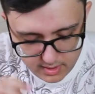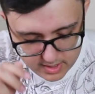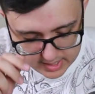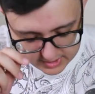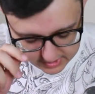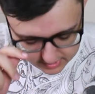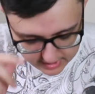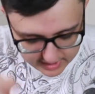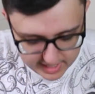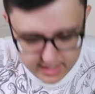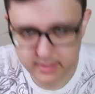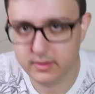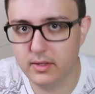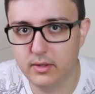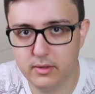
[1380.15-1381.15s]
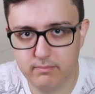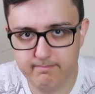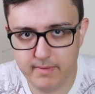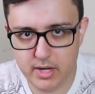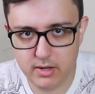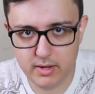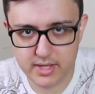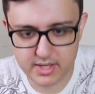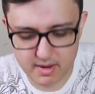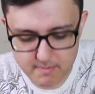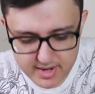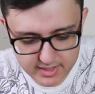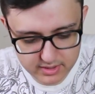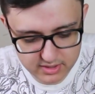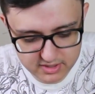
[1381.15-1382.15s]
Alright, so I got a little, it
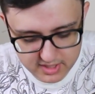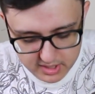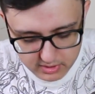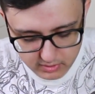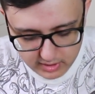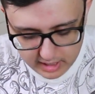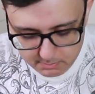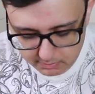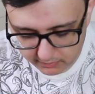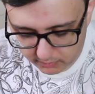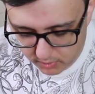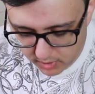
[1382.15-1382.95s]
makes a single cup of